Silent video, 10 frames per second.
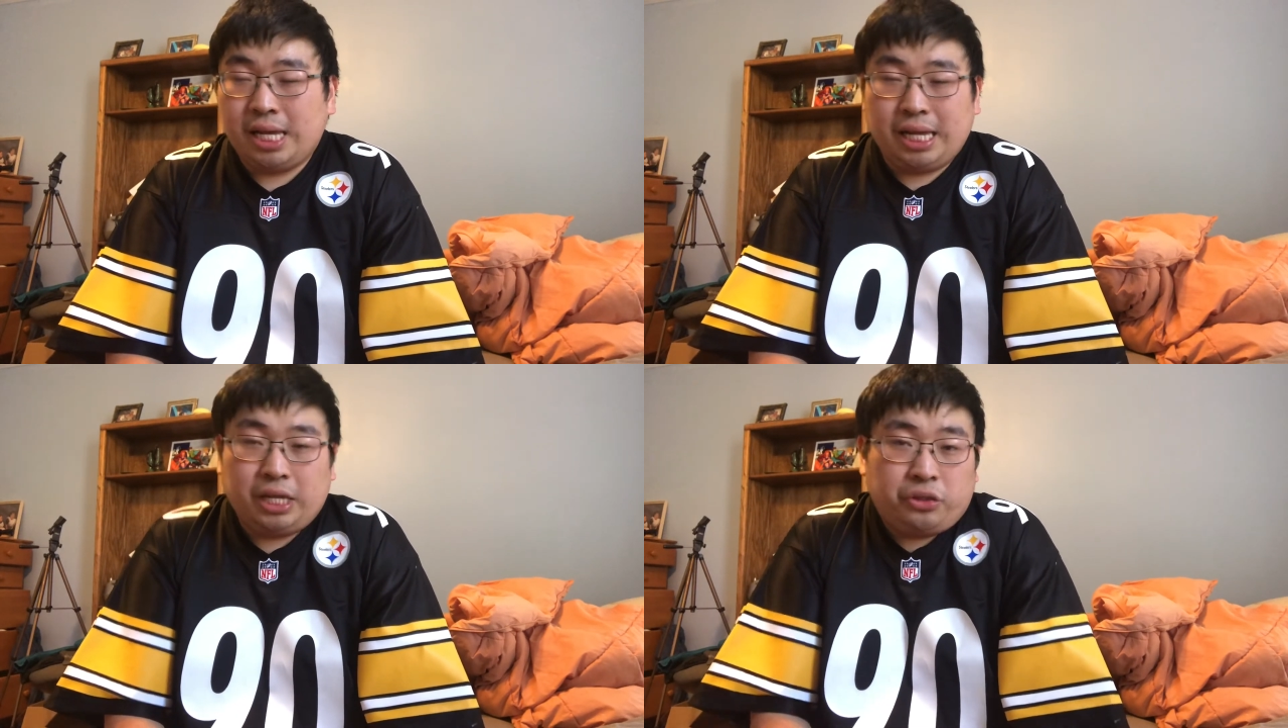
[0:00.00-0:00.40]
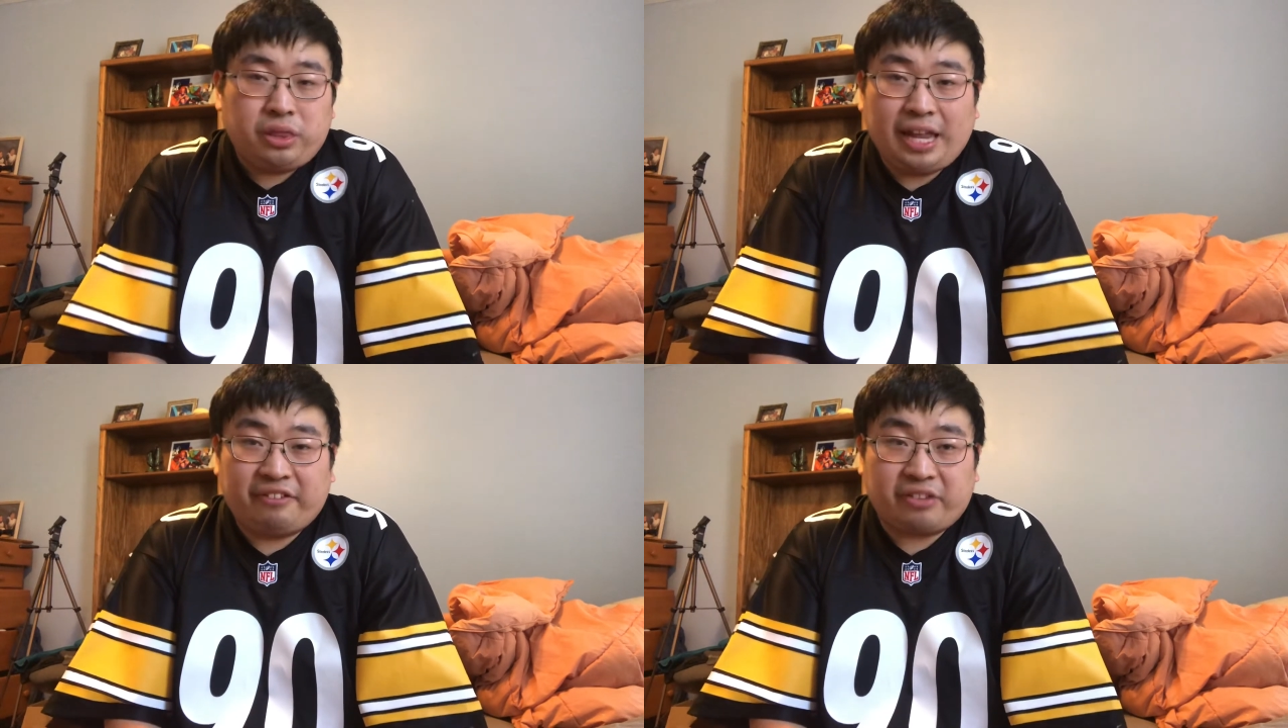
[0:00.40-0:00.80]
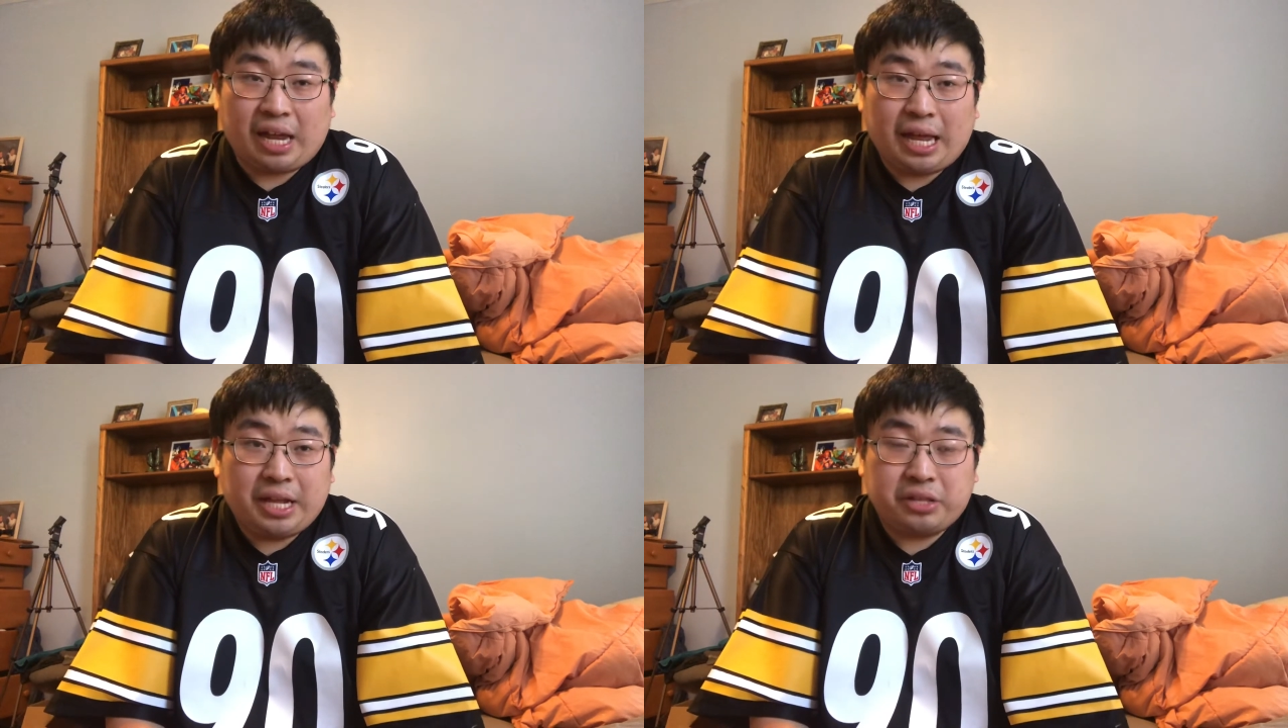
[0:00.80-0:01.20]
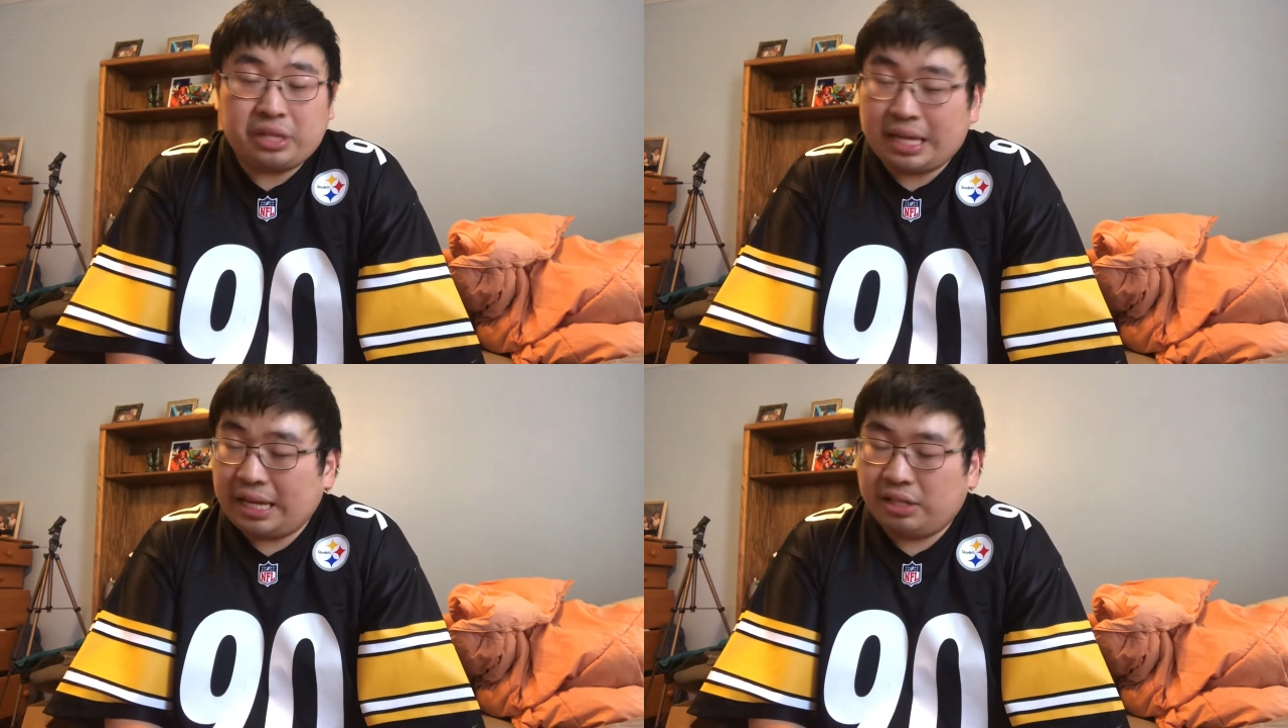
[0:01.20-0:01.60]
it's life, guys,
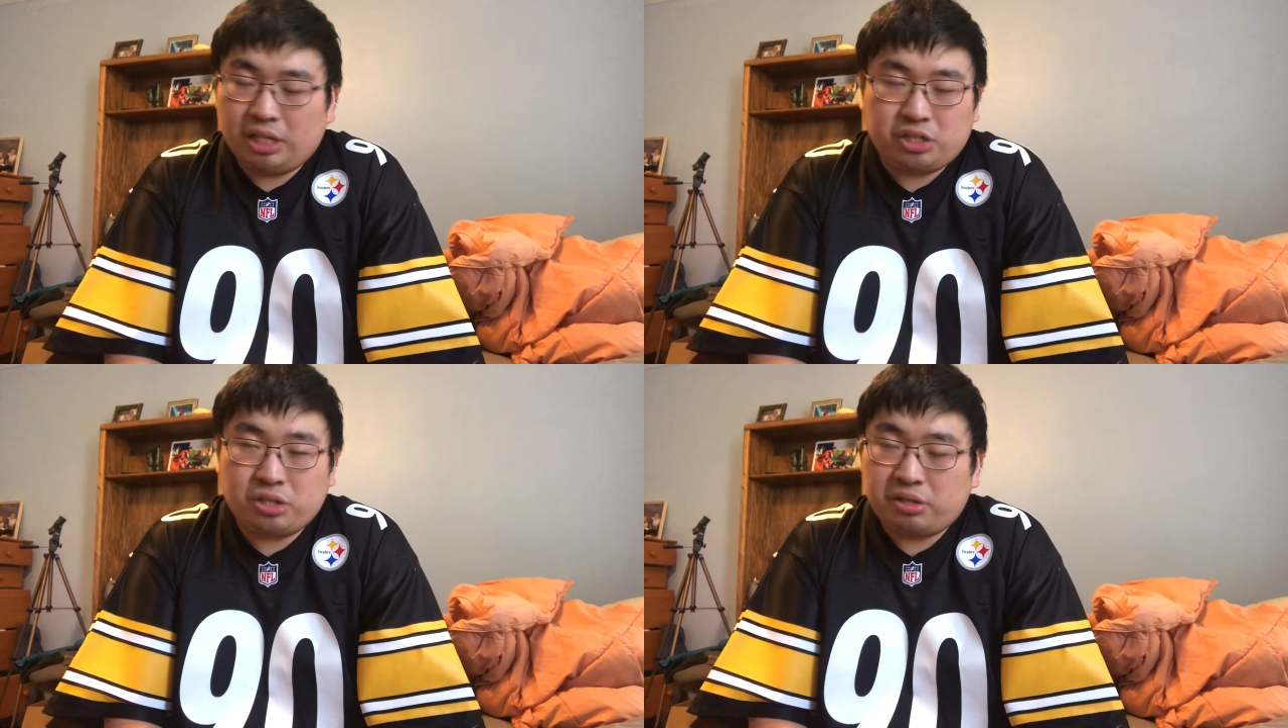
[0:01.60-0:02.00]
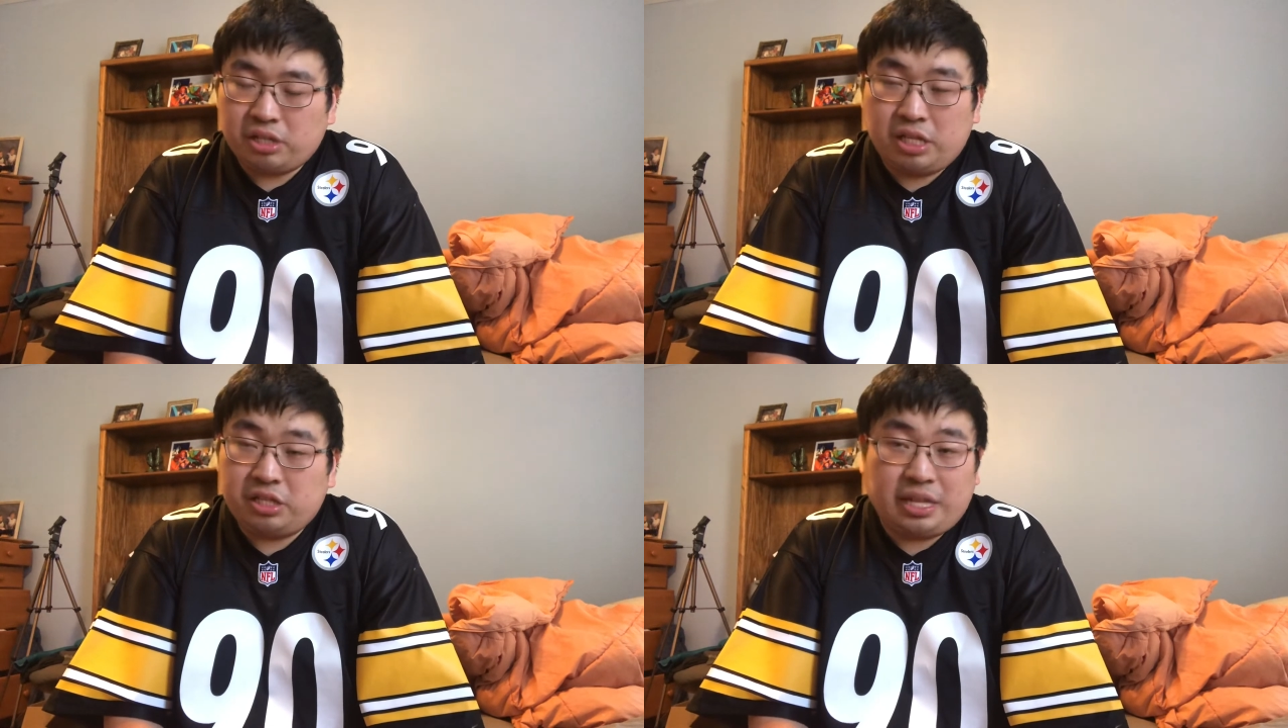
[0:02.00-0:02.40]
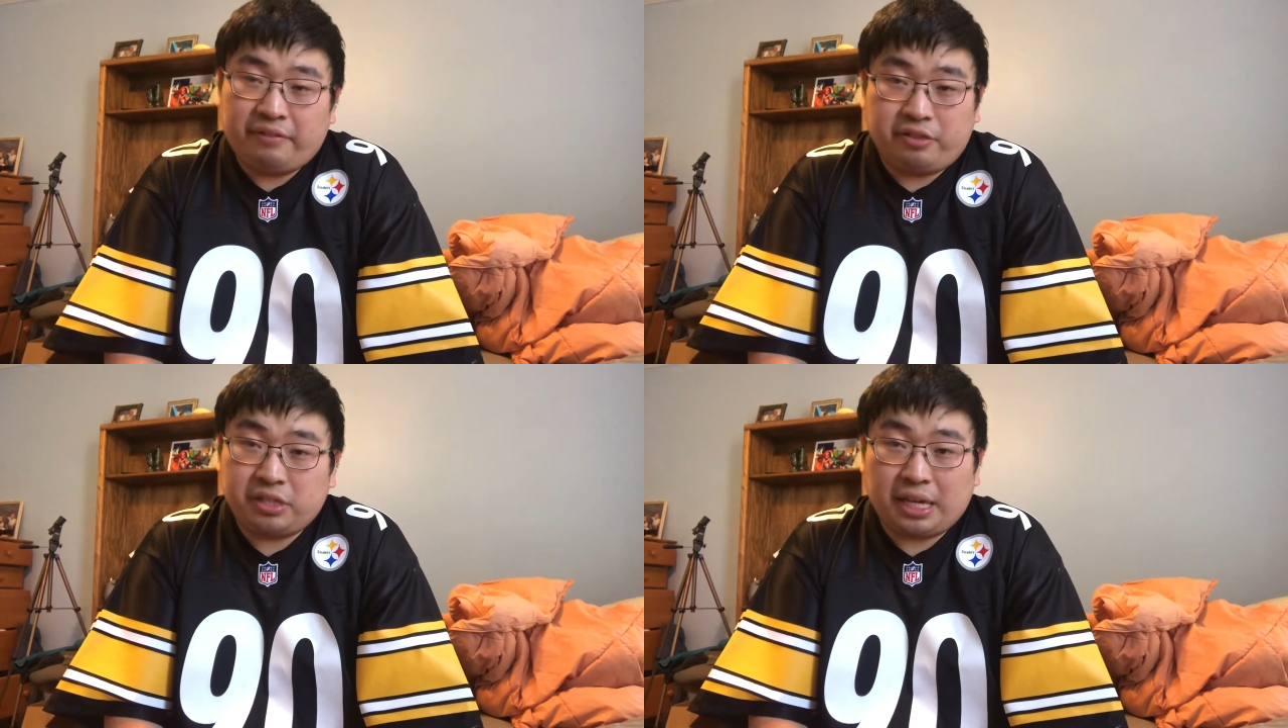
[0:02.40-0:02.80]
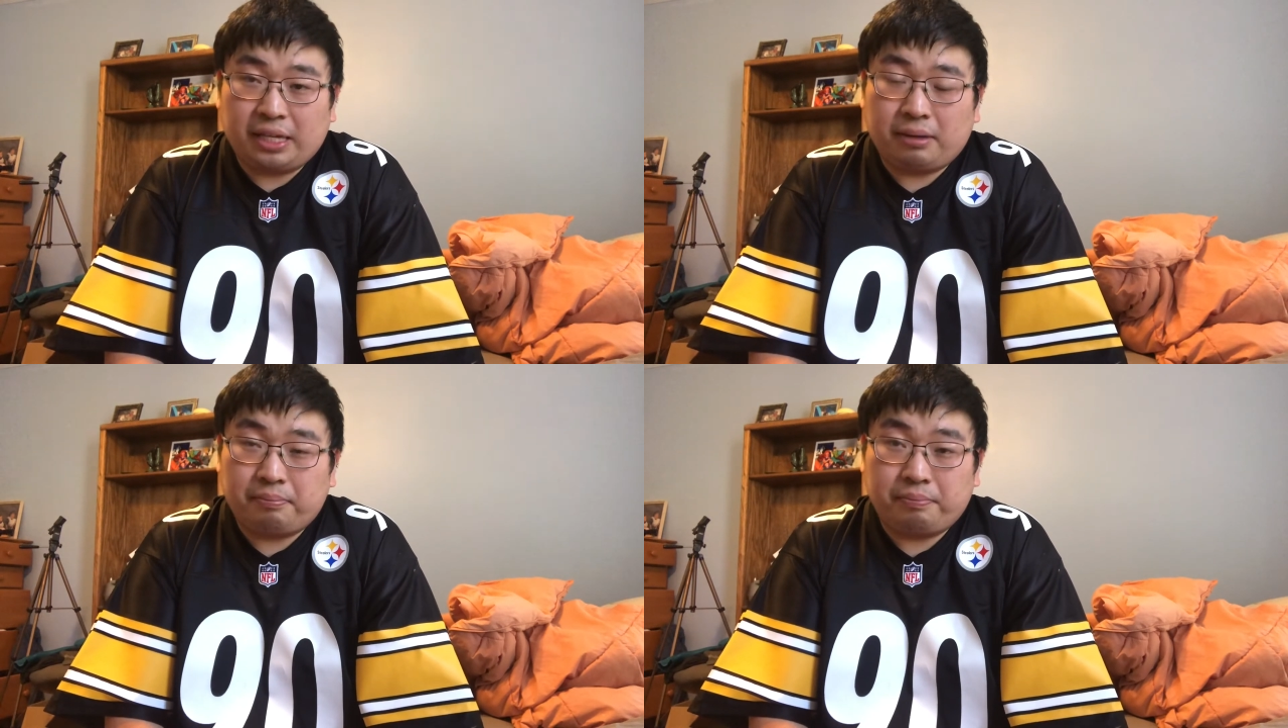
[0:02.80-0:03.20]
and it just it's
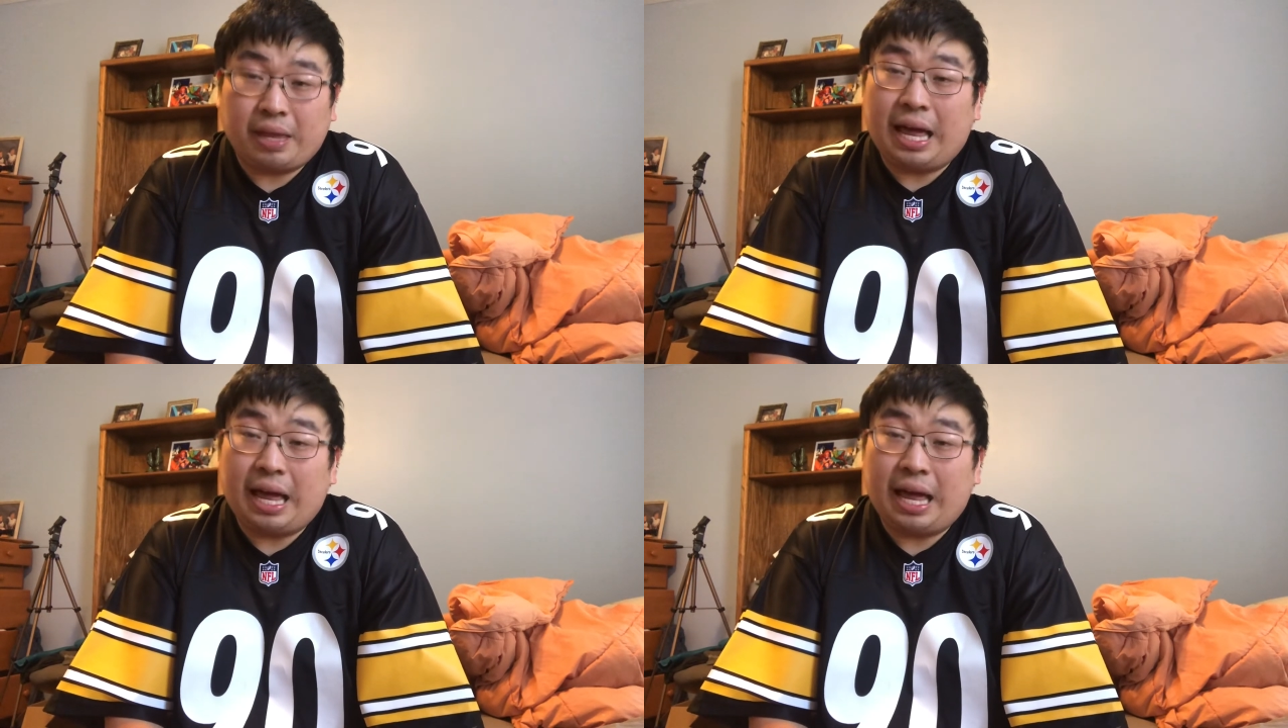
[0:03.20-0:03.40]
devastating.